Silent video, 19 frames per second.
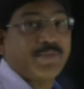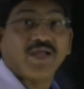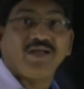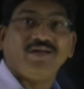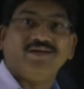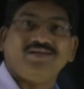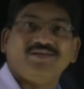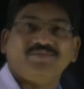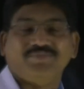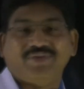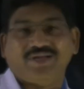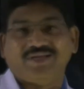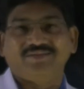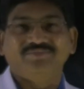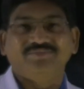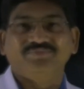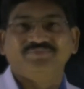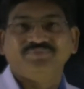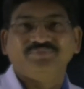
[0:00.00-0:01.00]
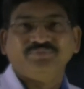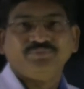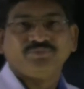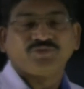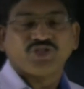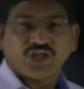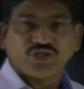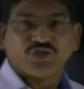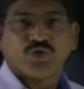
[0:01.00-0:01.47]
bigger number.
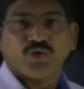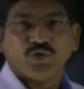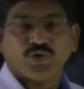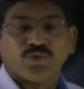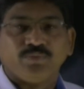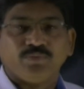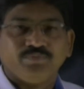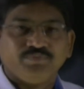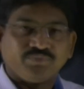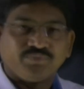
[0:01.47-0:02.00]
So I told you,